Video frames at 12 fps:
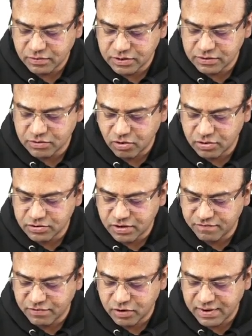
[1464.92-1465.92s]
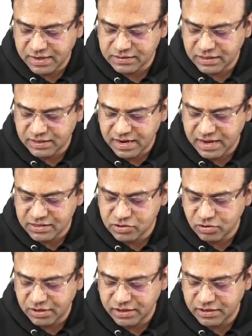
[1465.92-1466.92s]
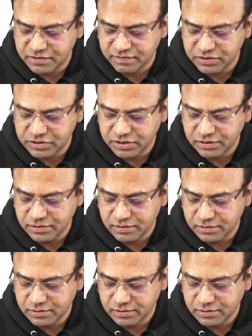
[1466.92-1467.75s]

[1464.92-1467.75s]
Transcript: which is also referred to as a diastolic dysfunction